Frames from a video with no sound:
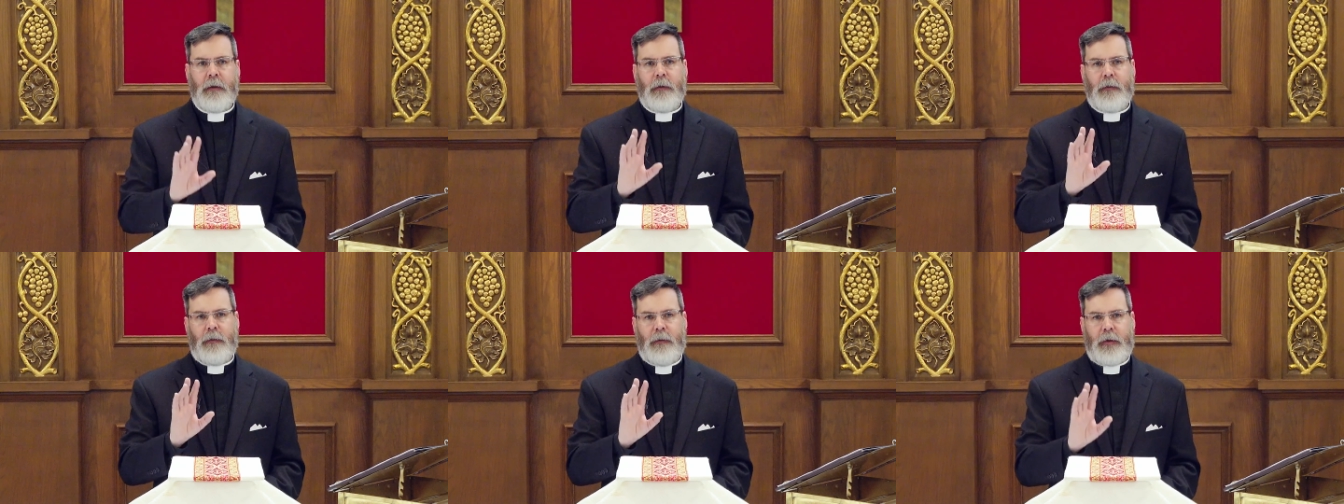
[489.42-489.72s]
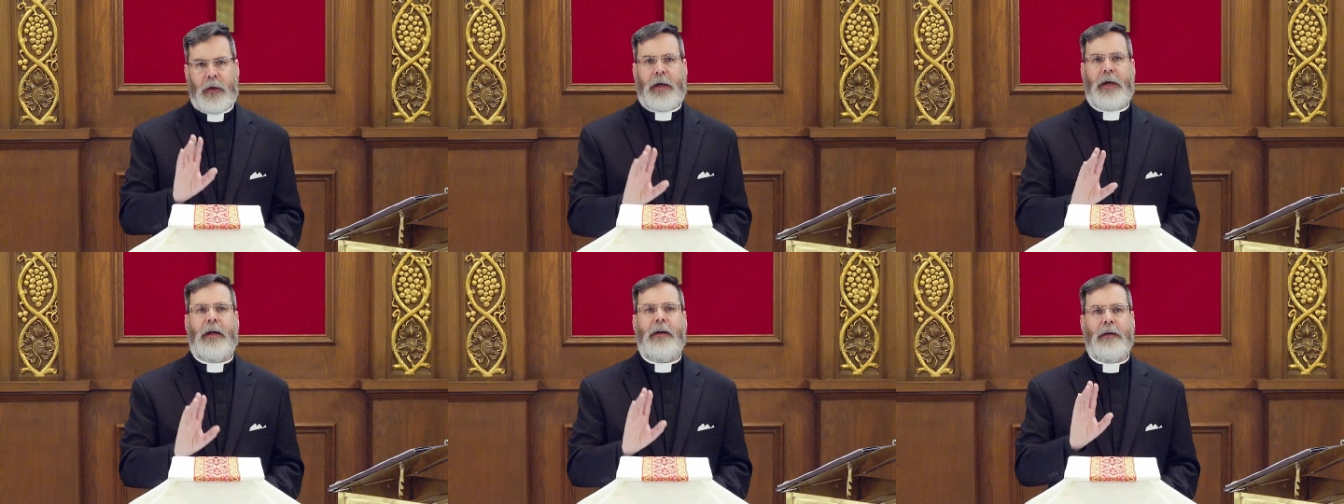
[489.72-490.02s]

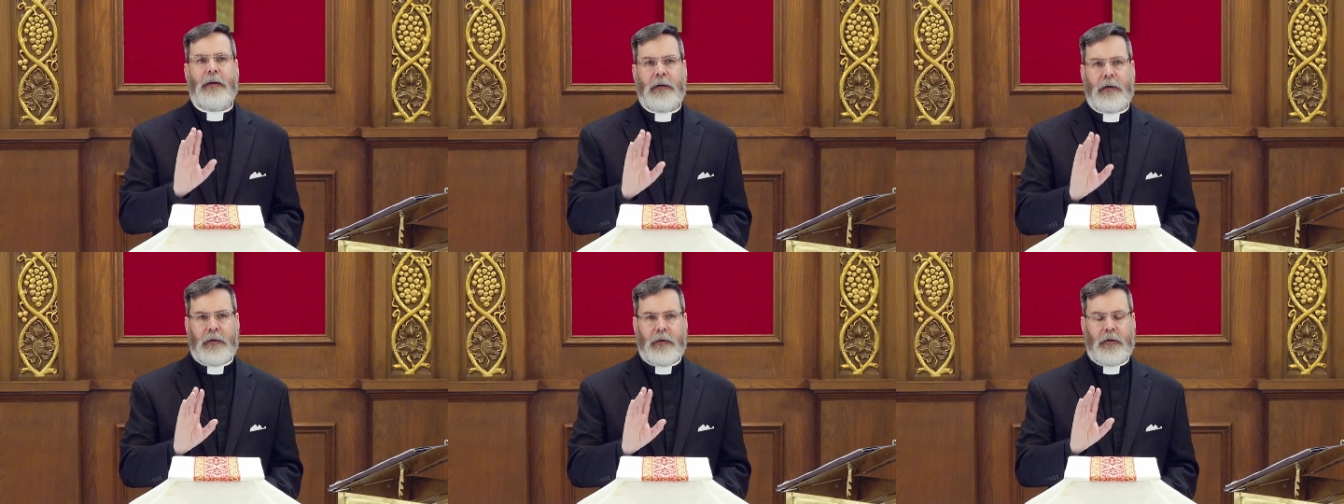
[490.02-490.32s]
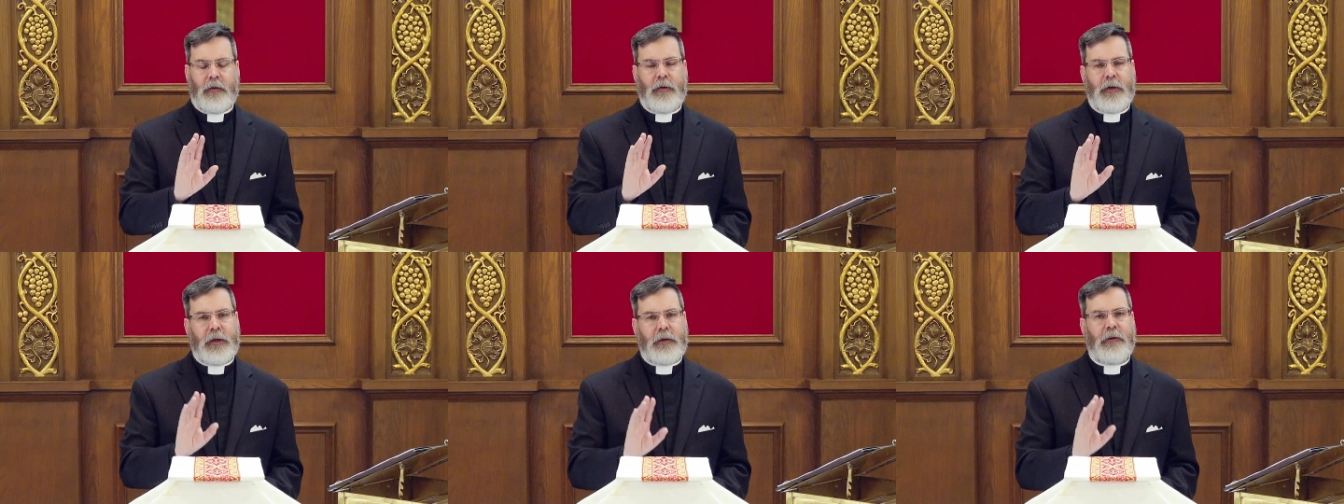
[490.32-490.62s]
then
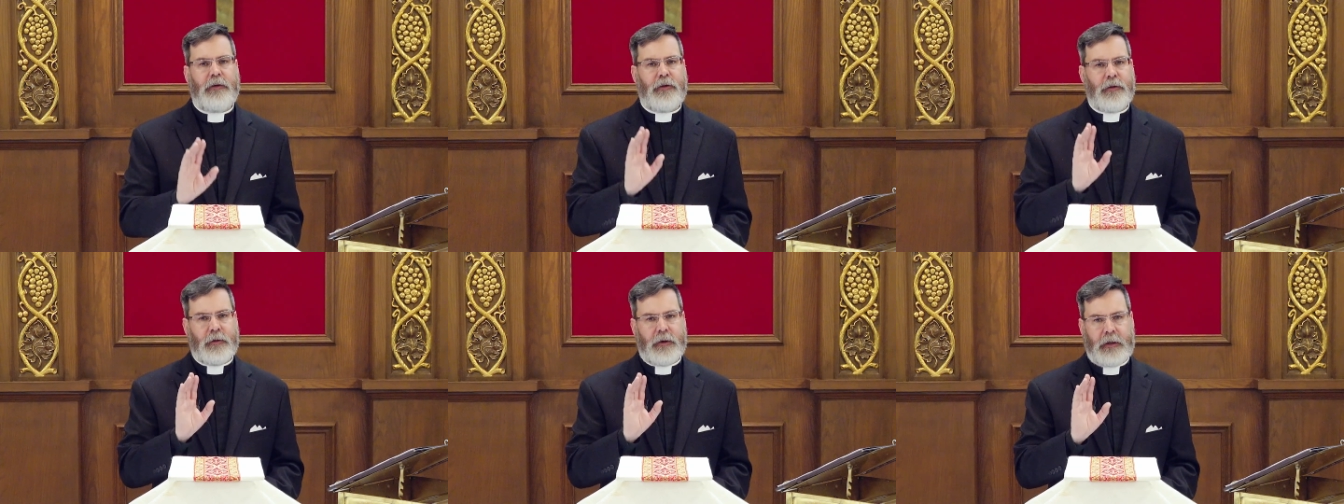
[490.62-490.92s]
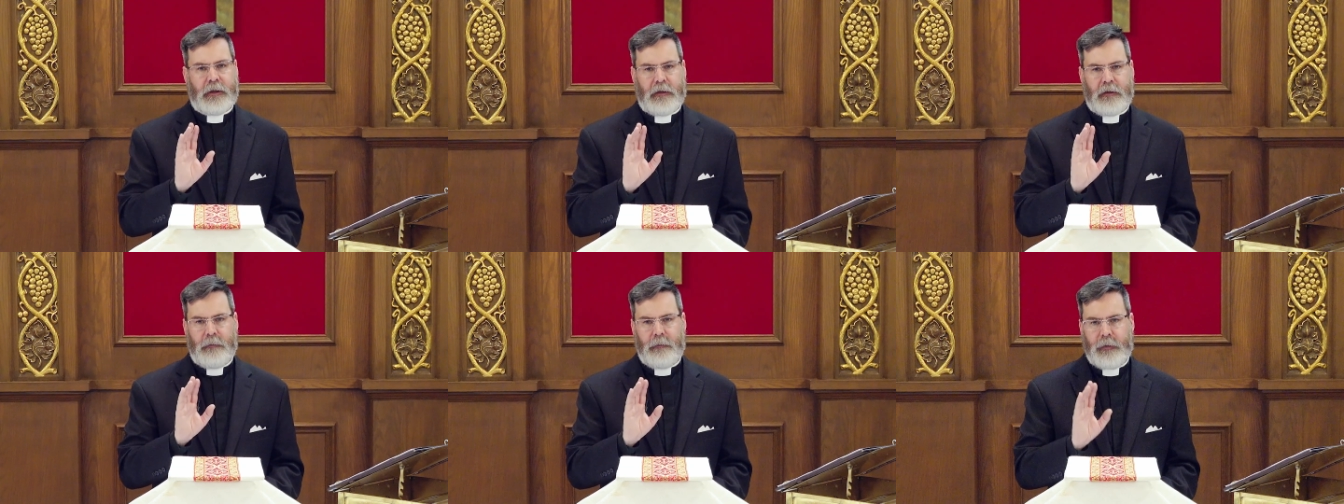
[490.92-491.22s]
you need to do
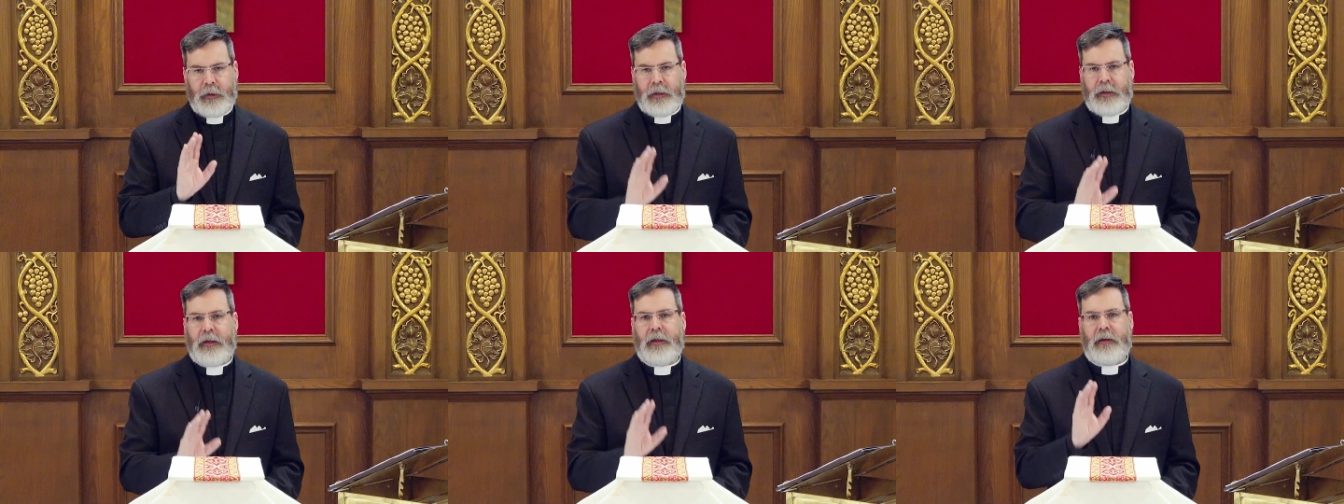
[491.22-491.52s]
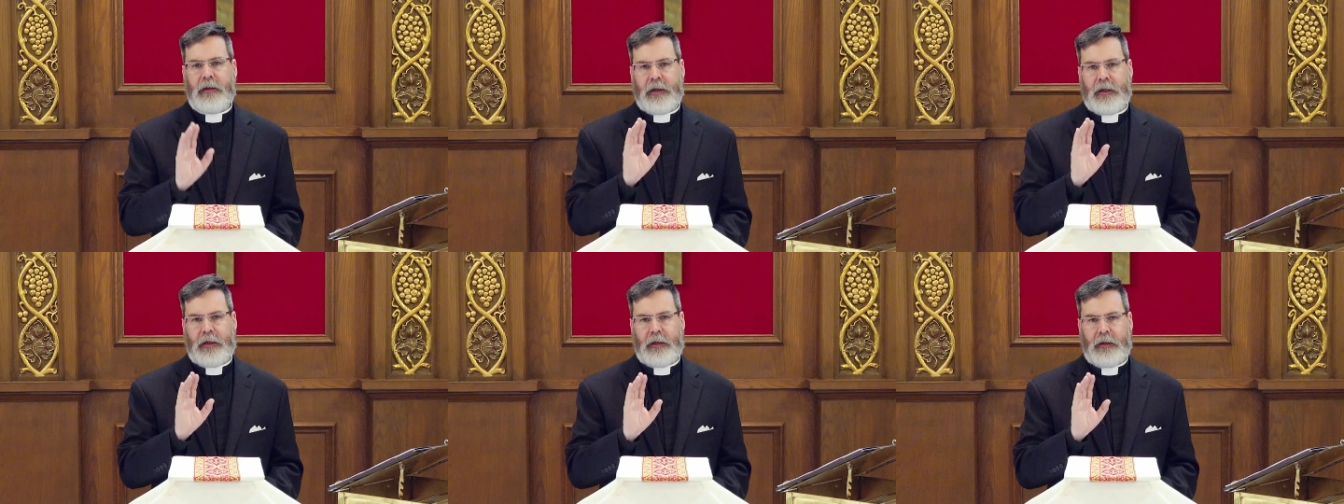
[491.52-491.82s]
it
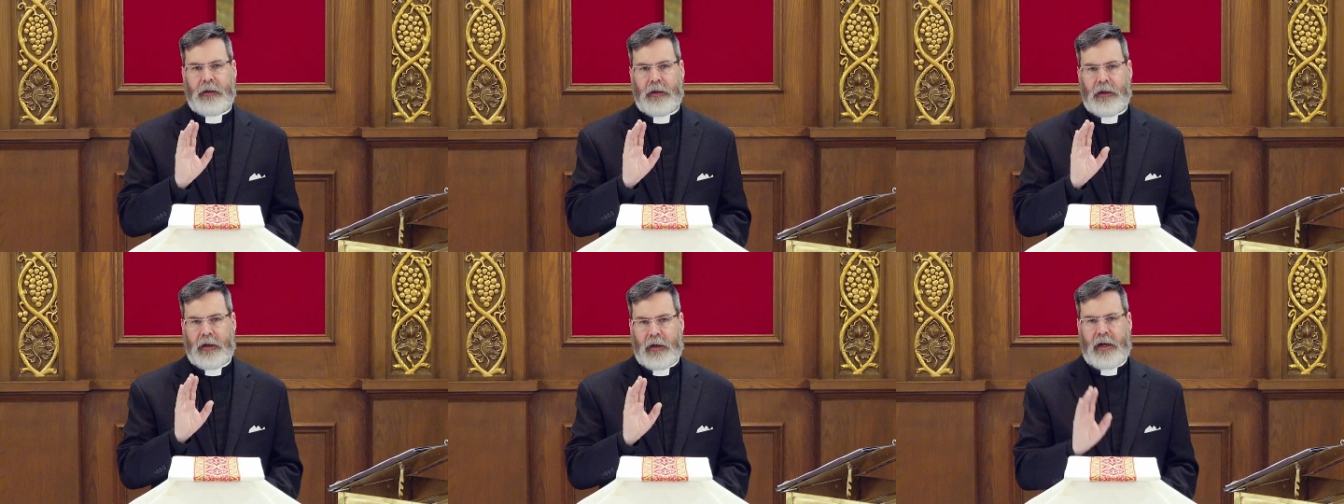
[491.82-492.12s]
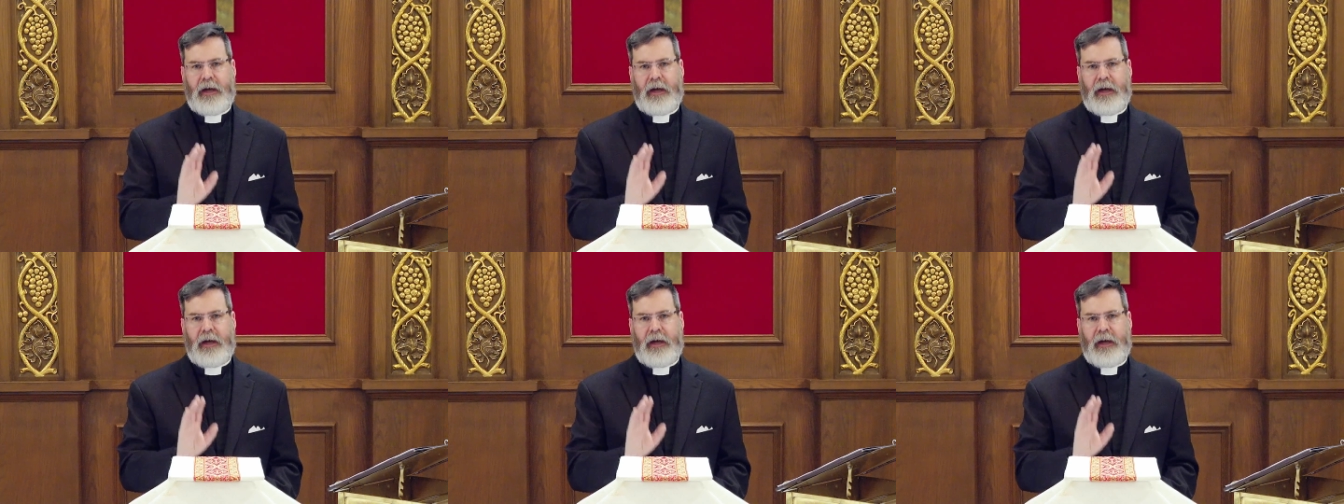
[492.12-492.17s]
immediately